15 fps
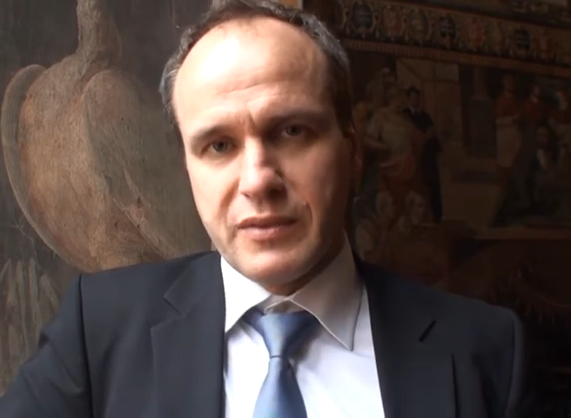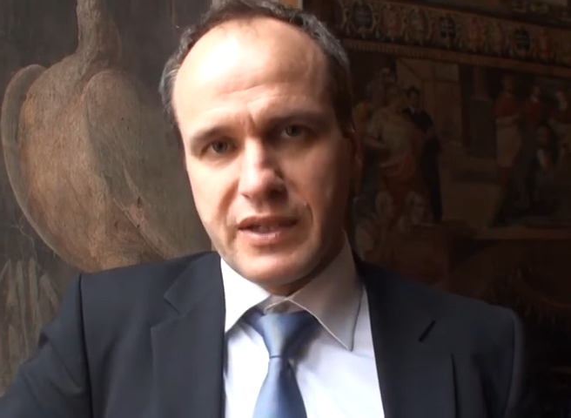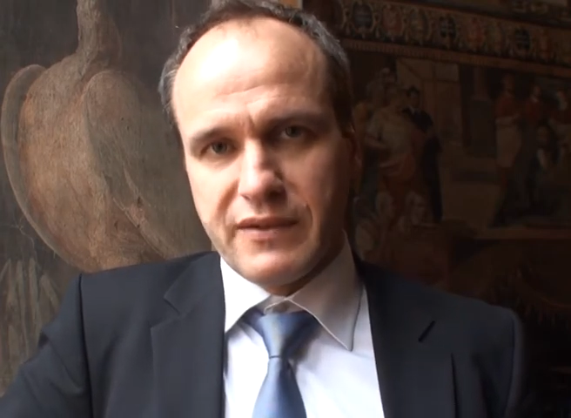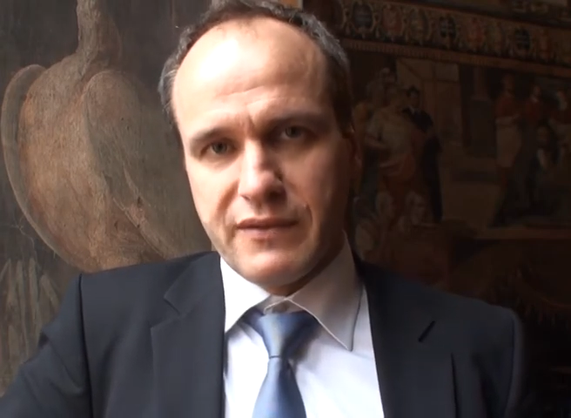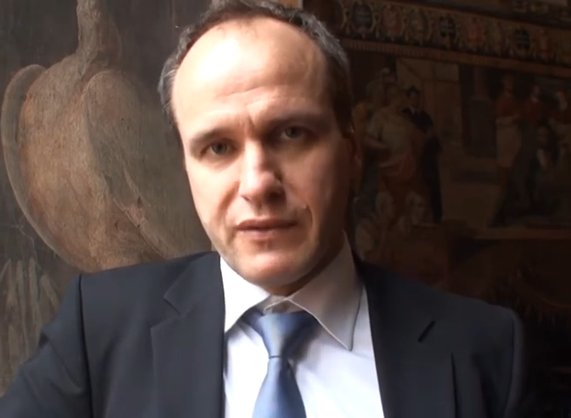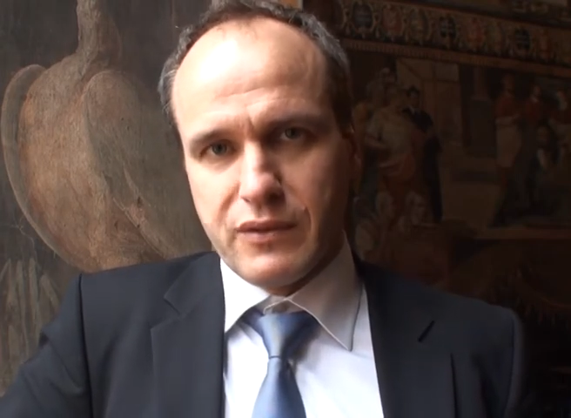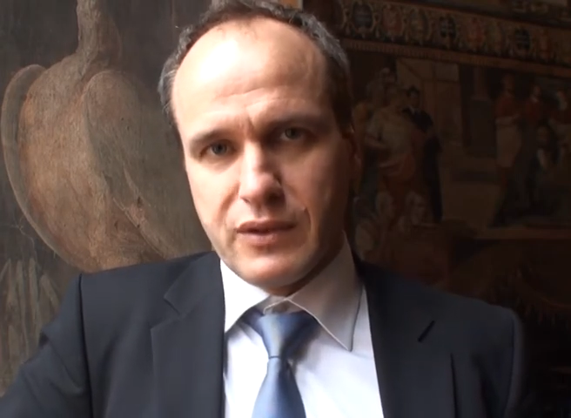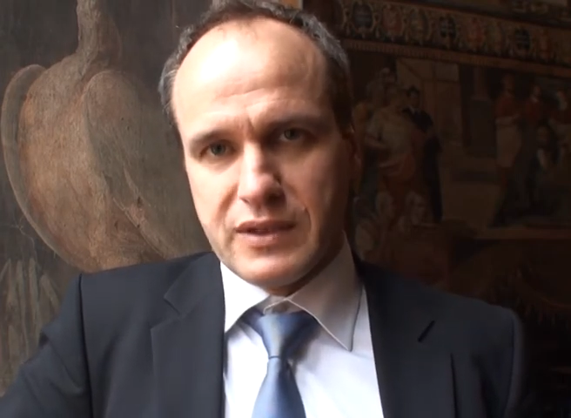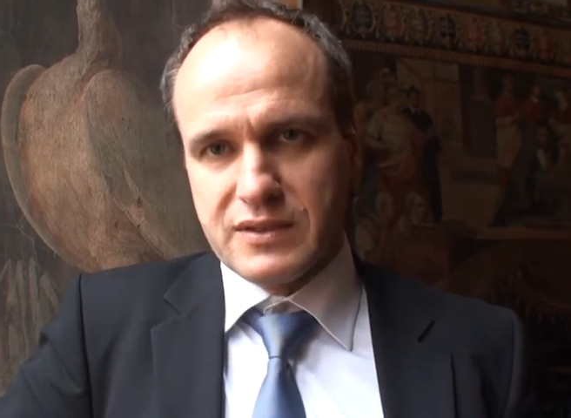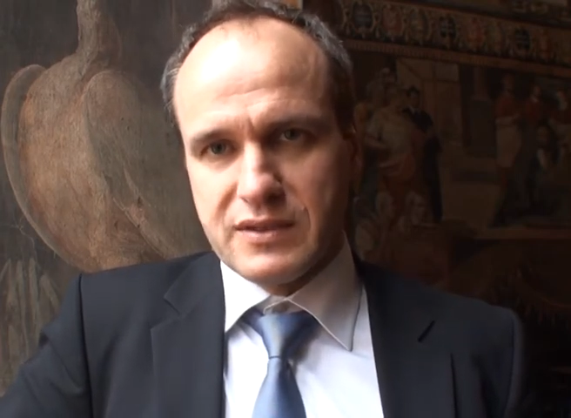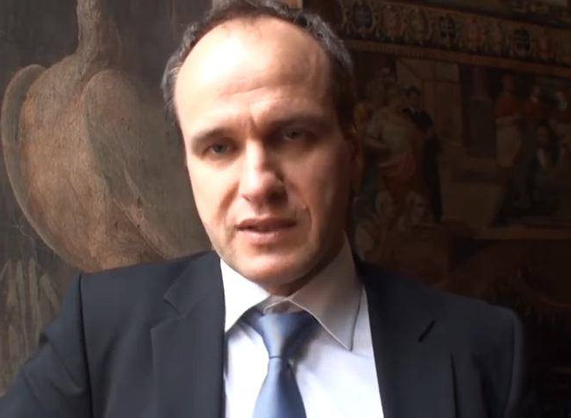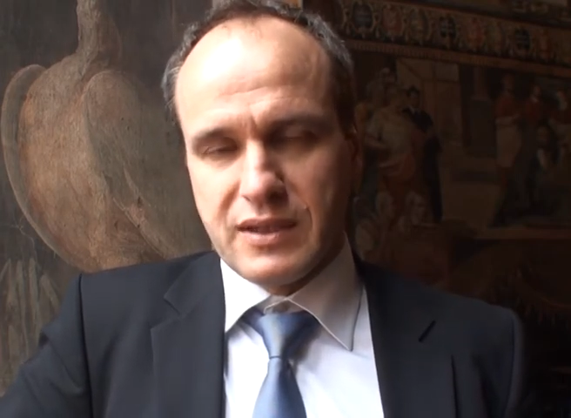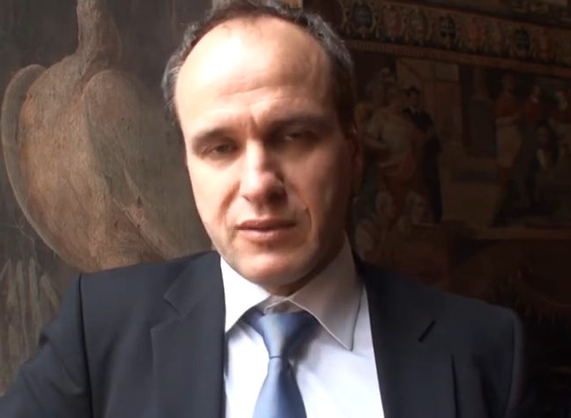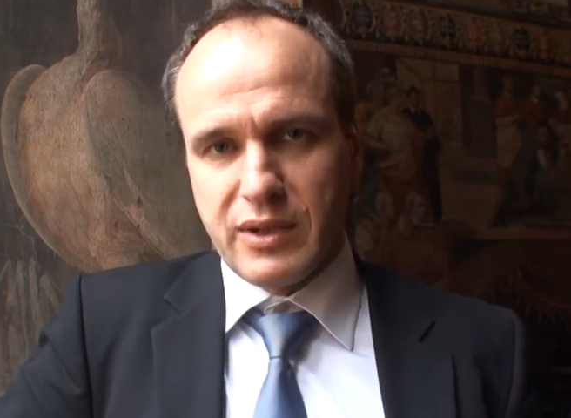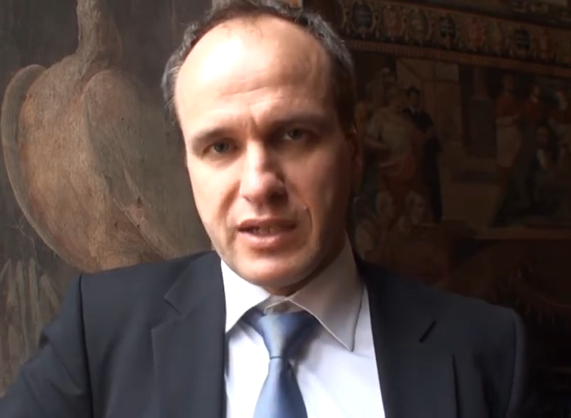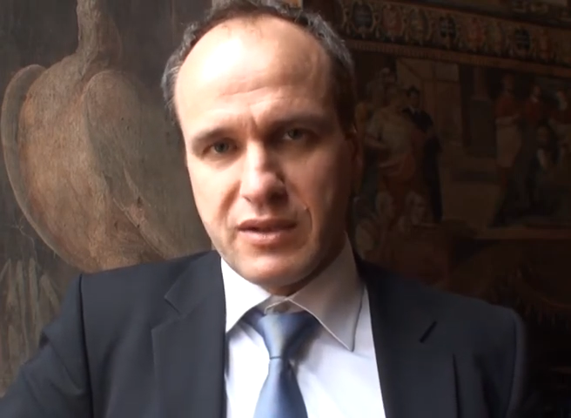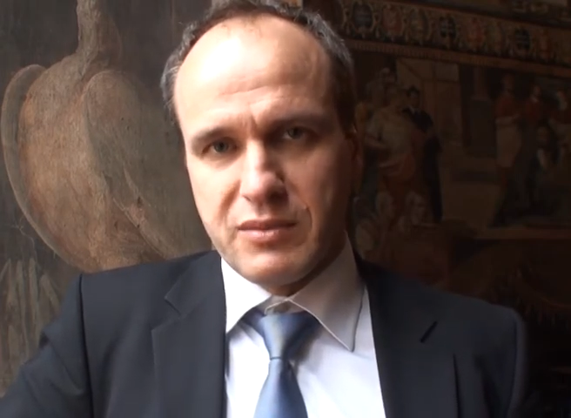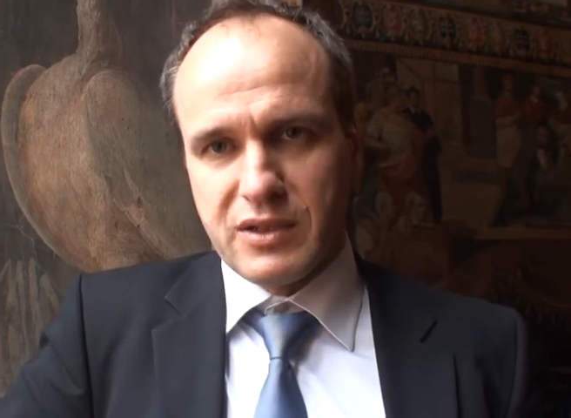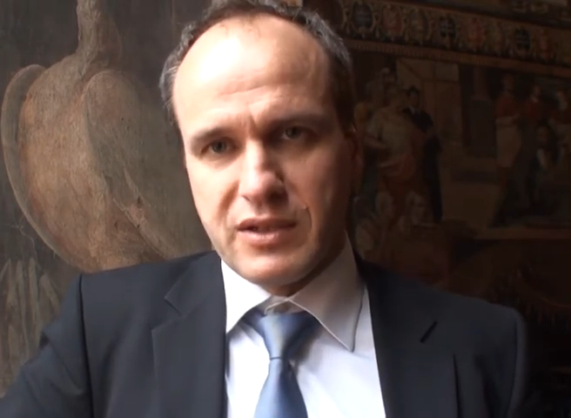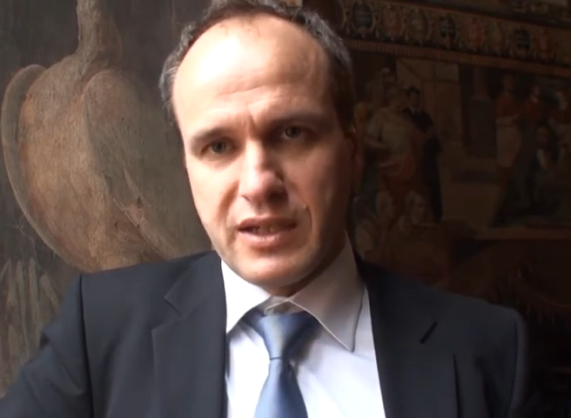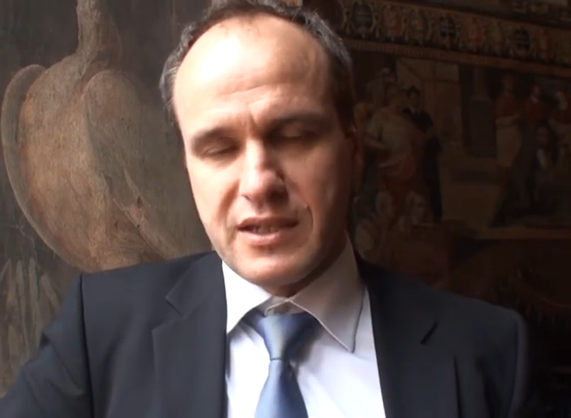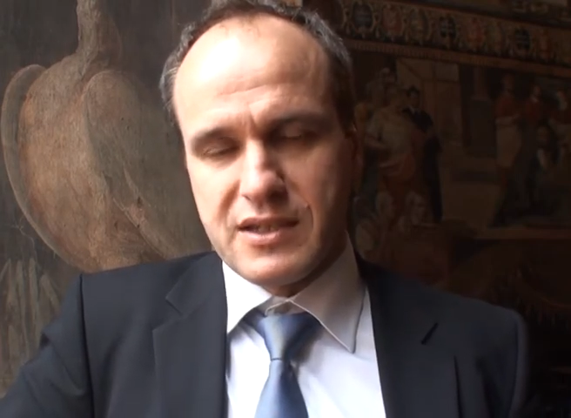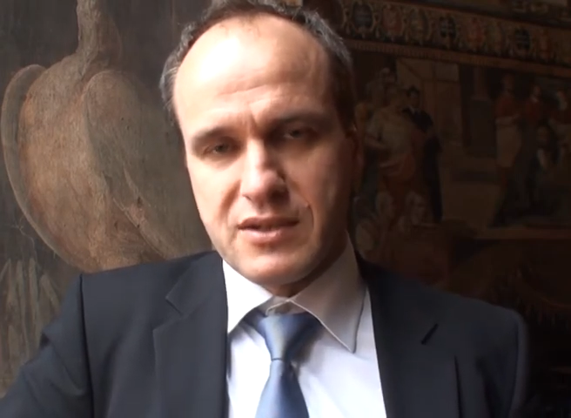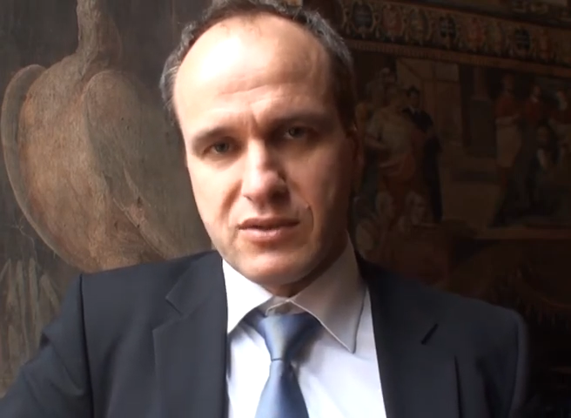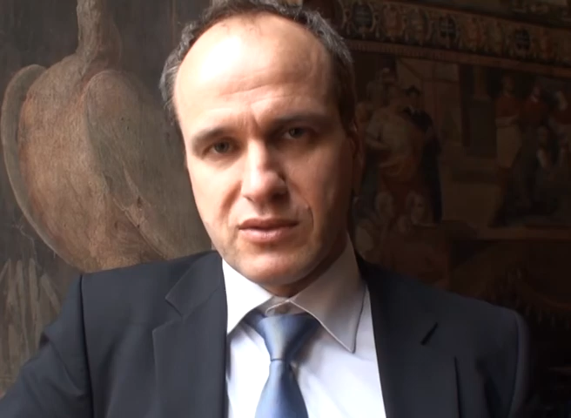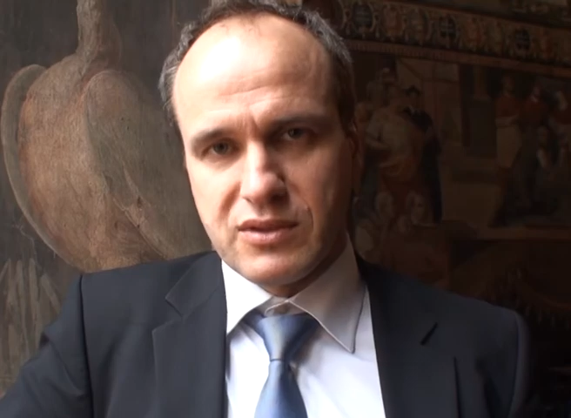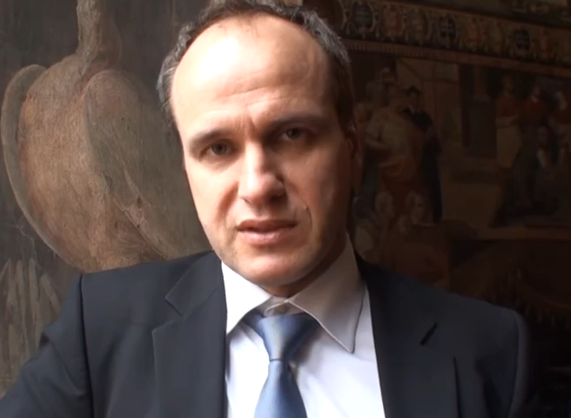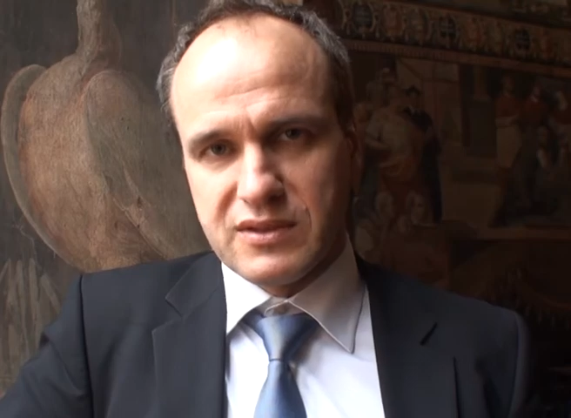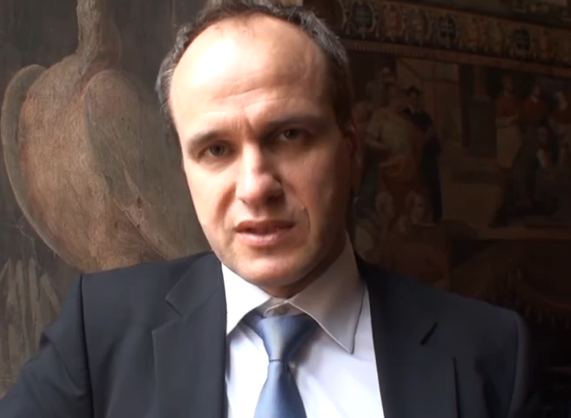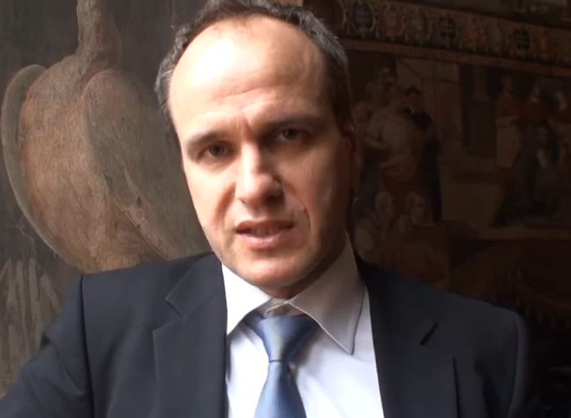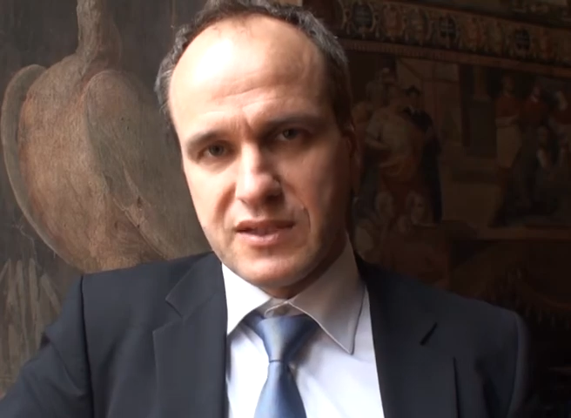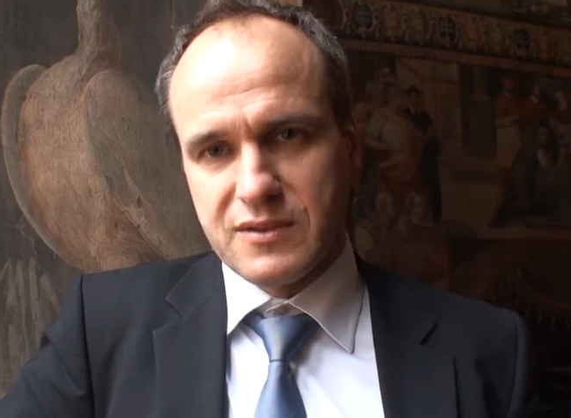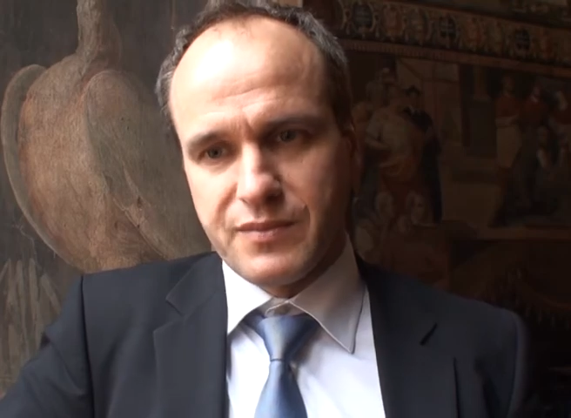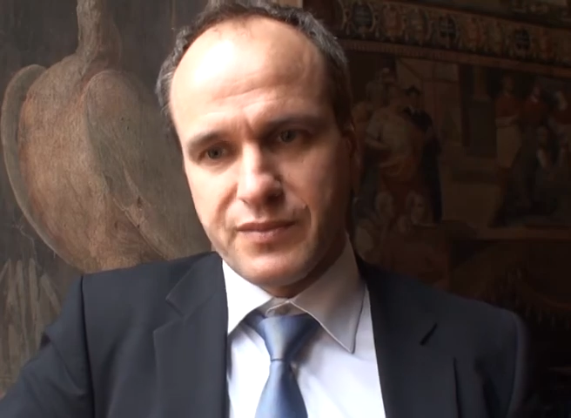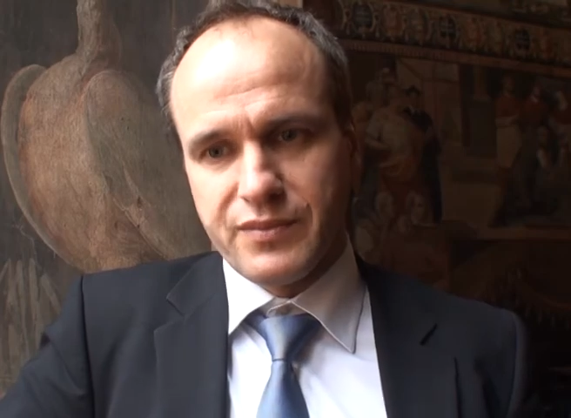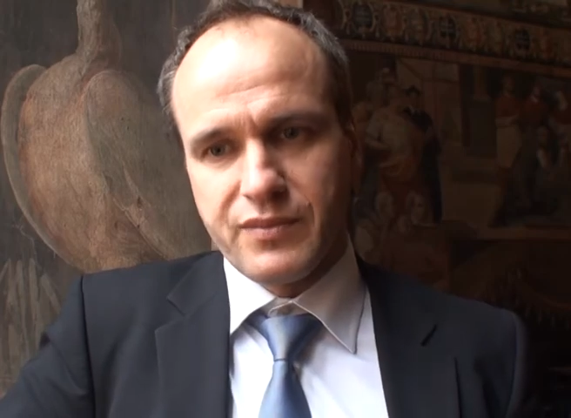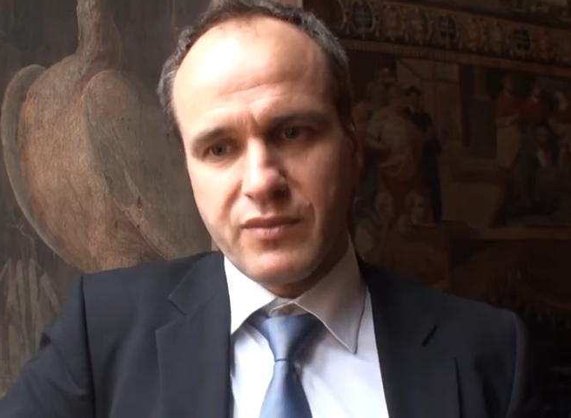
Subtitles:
influence a recommendation or decision.